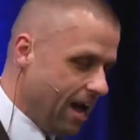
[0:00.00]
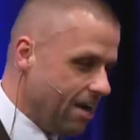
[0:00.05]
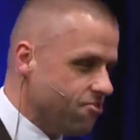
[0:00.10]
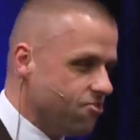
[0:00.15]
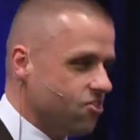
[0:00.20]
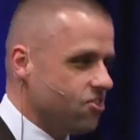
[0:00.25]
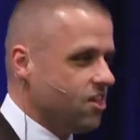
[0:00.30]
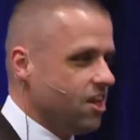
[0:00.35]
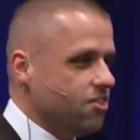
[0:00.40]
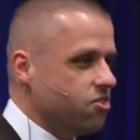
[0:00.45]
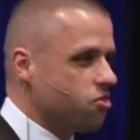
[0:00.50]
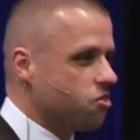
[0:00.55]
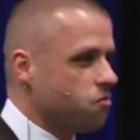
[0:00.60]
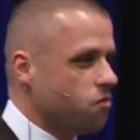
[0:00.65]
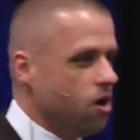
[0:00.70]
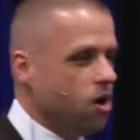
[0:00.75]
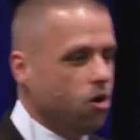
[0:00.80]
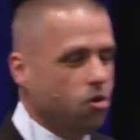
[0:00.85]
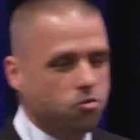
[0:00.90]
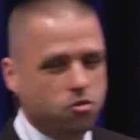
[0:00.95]
I just hit the
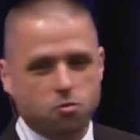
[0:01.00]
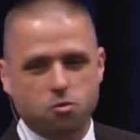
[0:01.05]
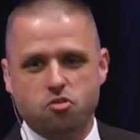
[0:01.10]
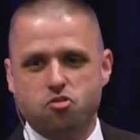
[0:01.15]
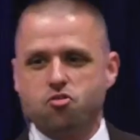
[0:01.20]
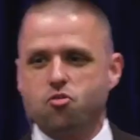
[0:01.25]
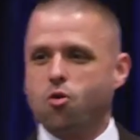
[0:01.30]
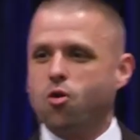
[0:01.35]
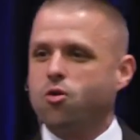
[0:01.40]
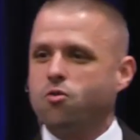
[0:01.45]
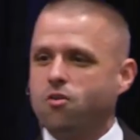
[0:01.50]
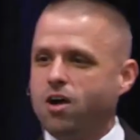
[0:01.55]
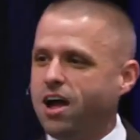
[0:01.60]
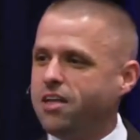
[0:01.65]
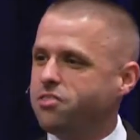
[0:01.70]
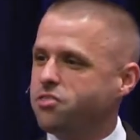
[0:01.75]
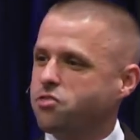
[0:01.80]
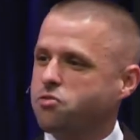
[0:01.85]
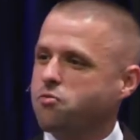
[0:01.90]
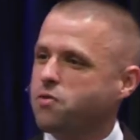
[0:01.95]
road, do a short
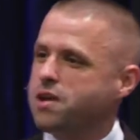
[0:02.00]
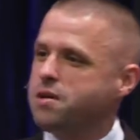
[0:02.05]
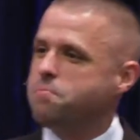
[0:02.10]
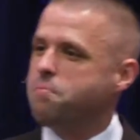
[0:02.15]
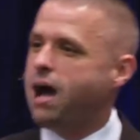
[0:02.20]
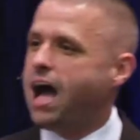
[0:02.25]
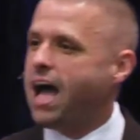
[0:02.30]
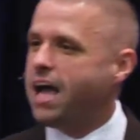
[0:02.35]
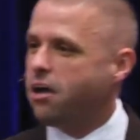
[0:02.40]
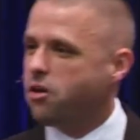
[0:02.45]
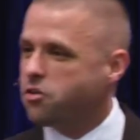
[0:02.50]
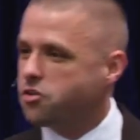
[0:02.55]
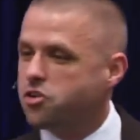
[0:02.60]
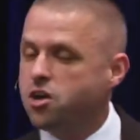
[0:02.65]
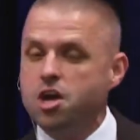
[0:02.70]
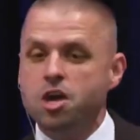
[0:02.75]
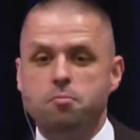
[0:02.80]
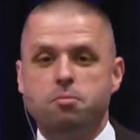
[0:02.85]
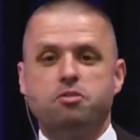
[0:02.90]
run, 3 miles.